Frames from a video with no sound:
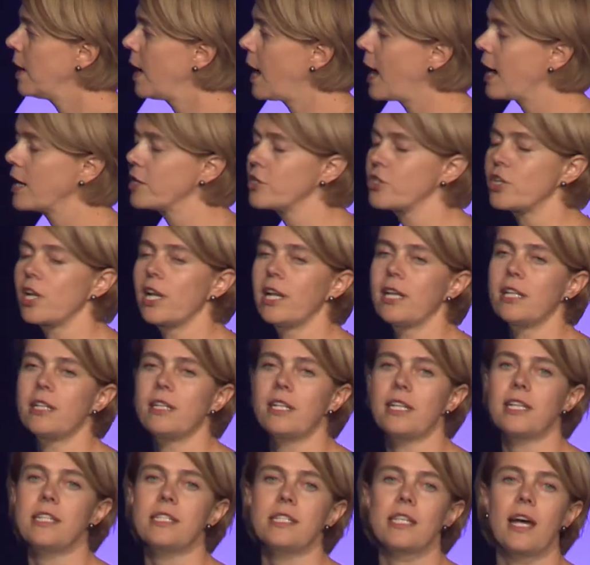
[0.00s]
actually
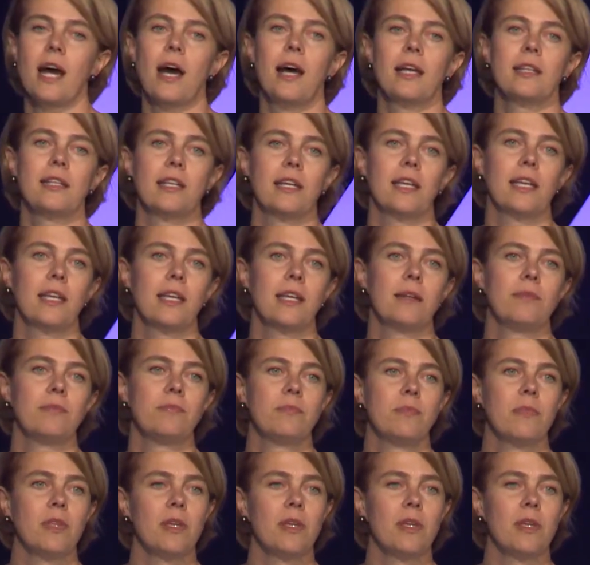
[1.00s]
these are the